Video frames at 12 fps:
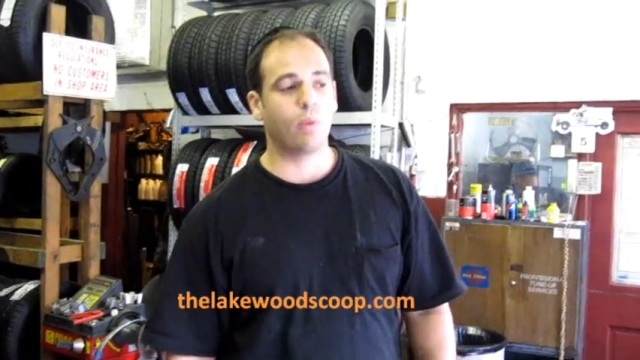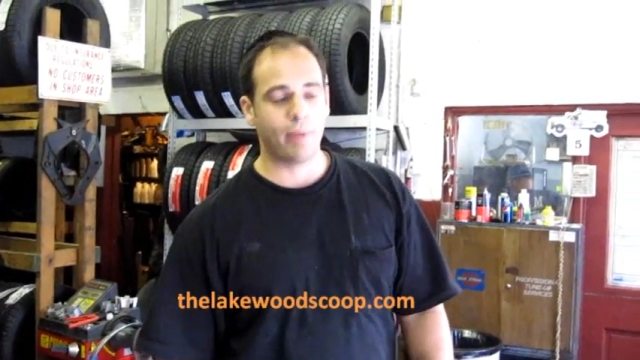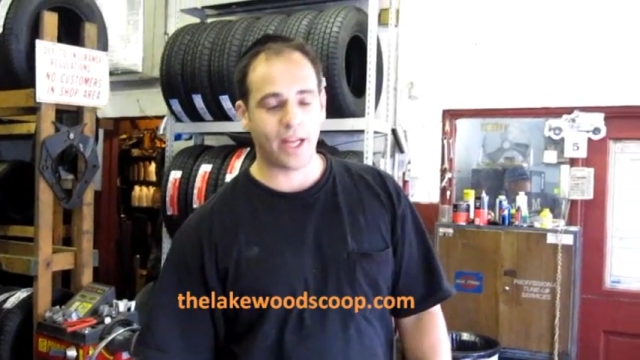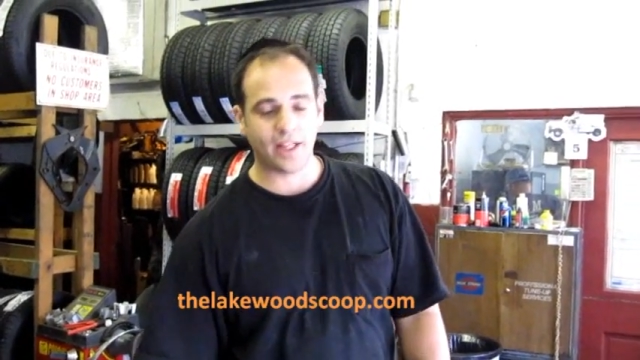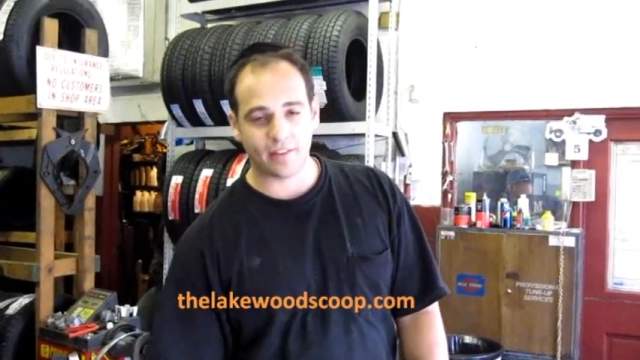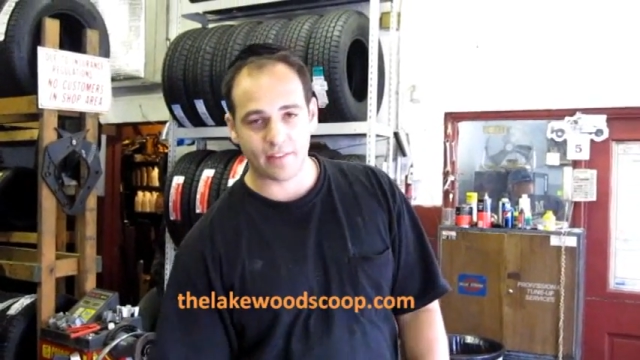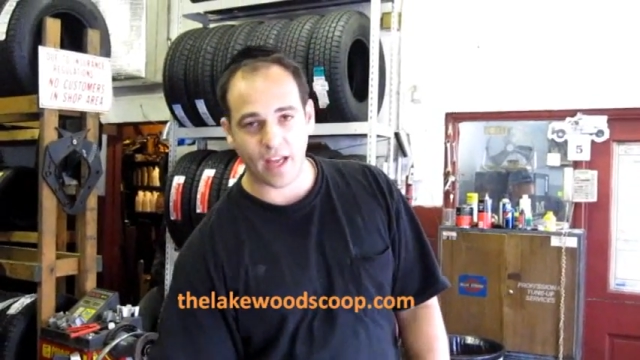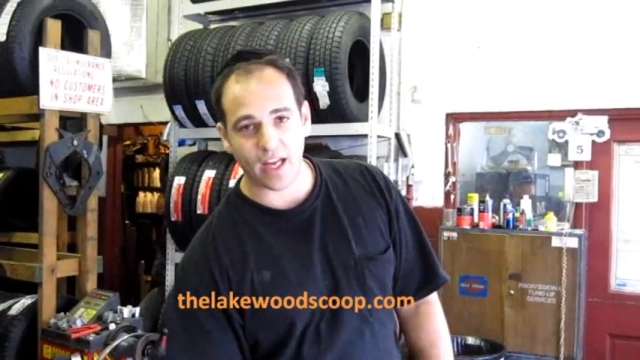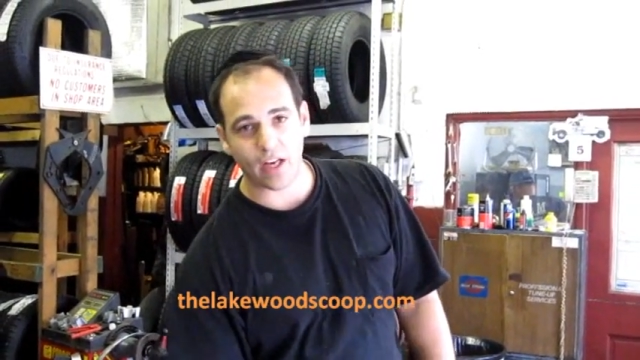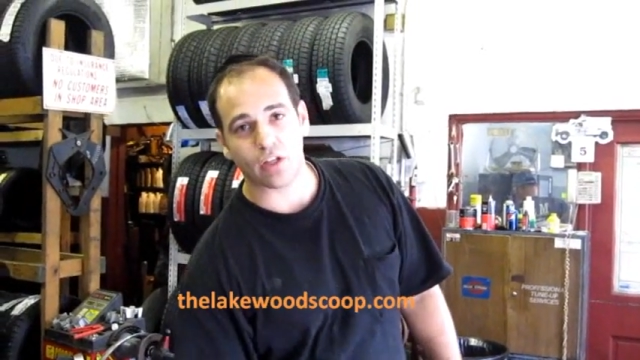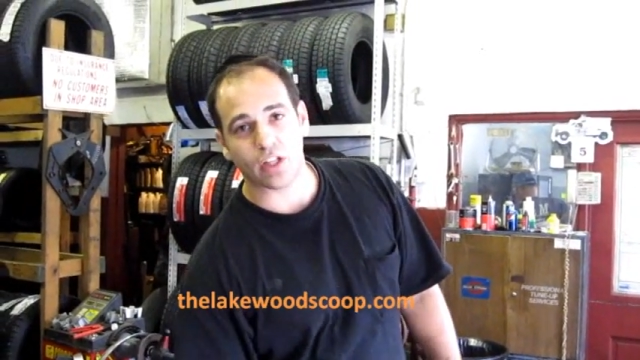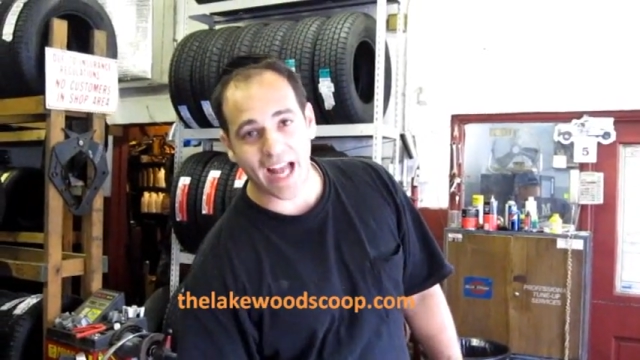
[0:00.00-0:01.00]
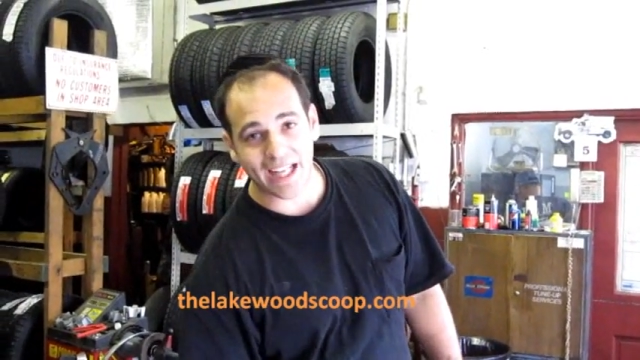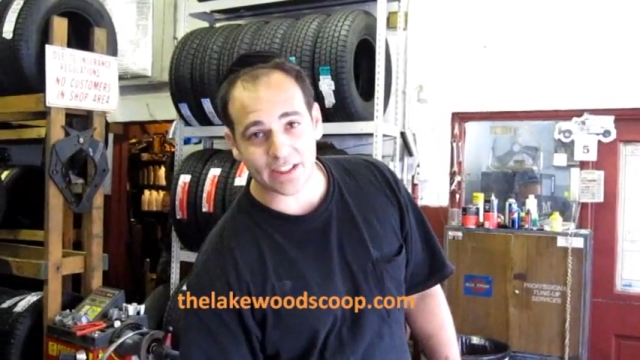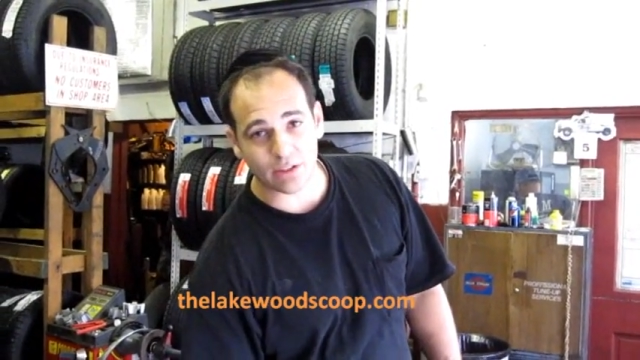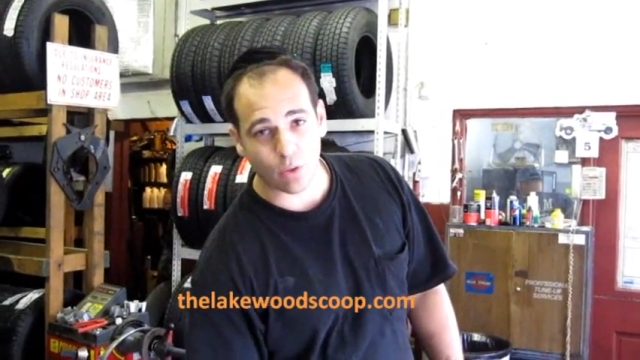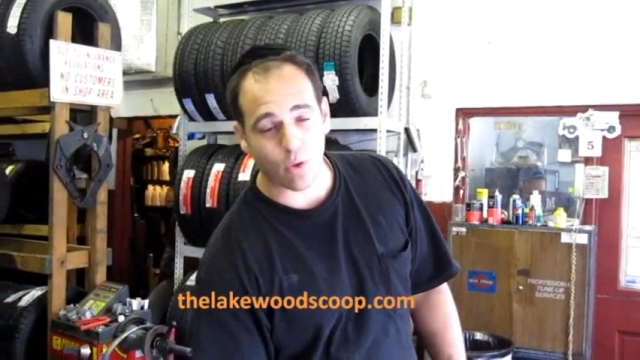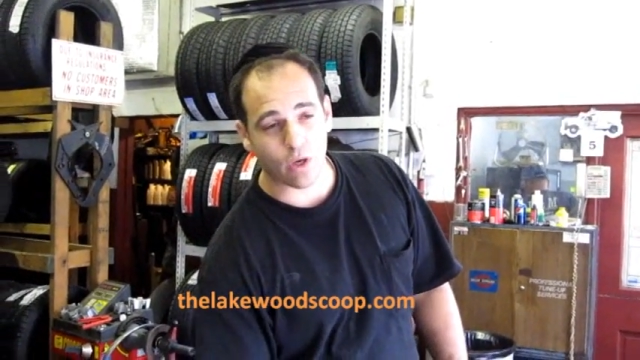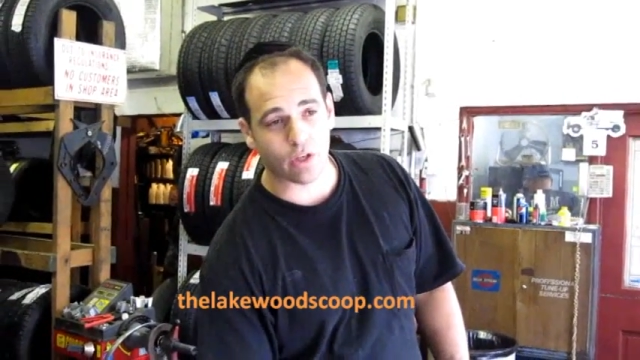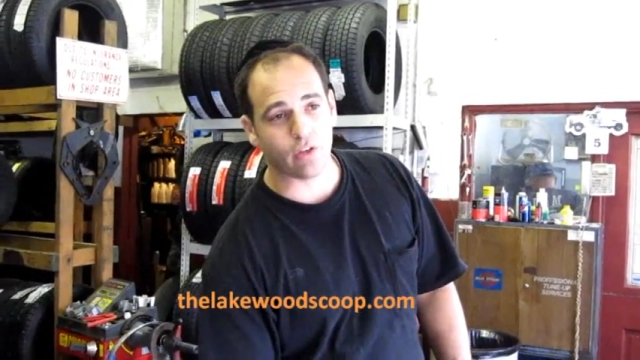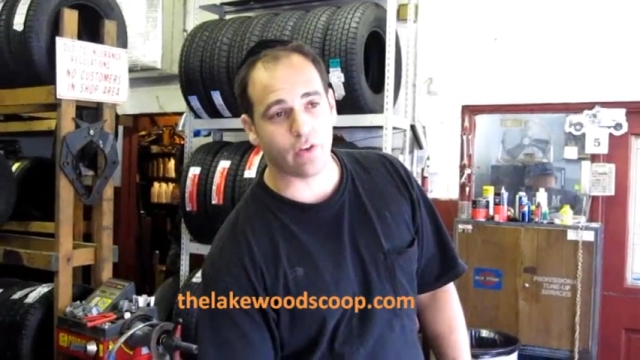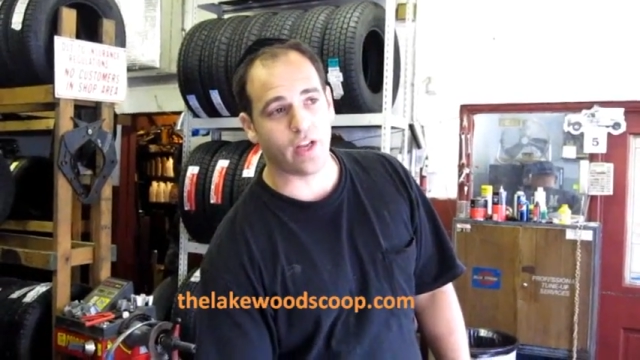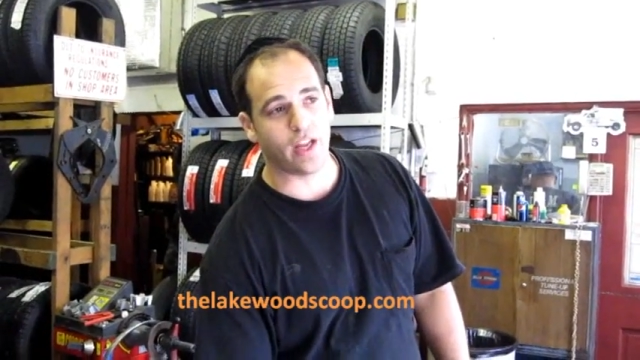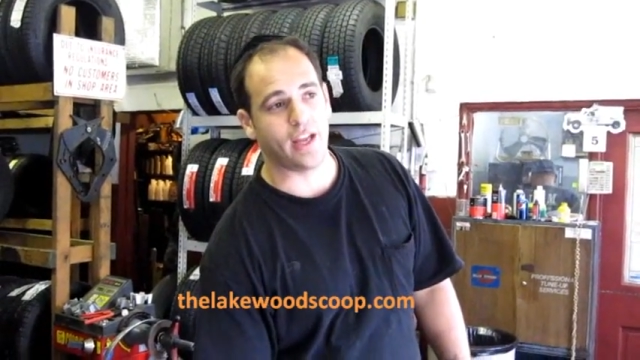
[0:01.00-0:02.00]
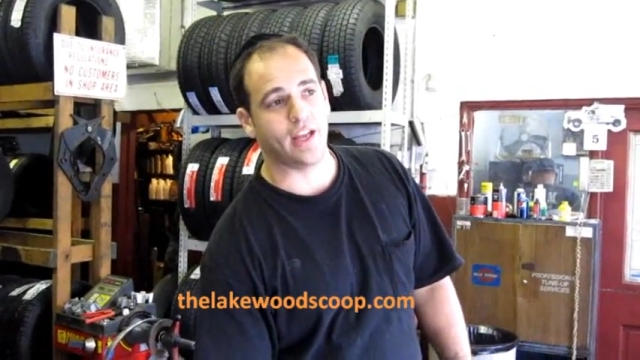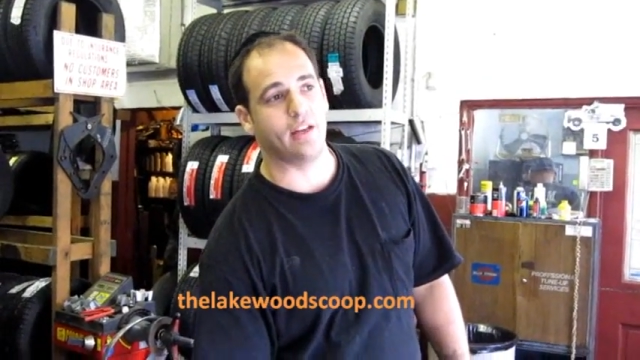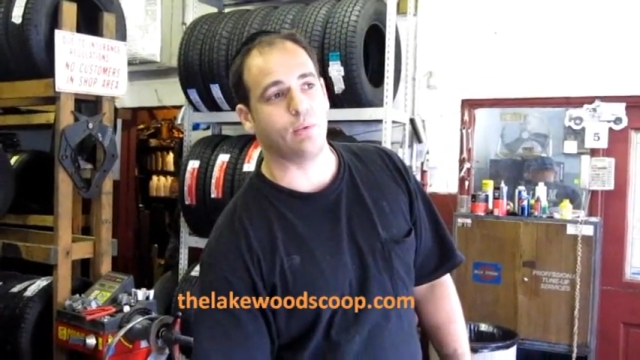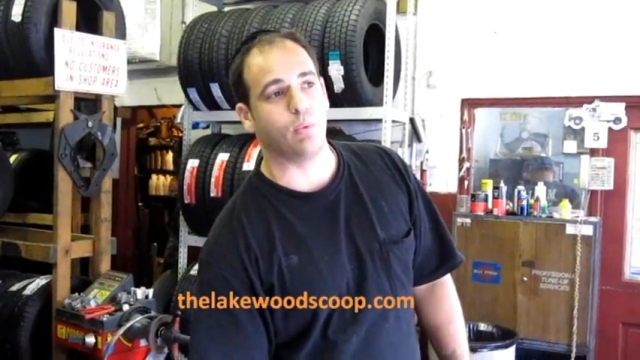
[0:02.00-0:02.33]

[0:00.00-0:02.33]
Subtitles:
will make the tire last longer and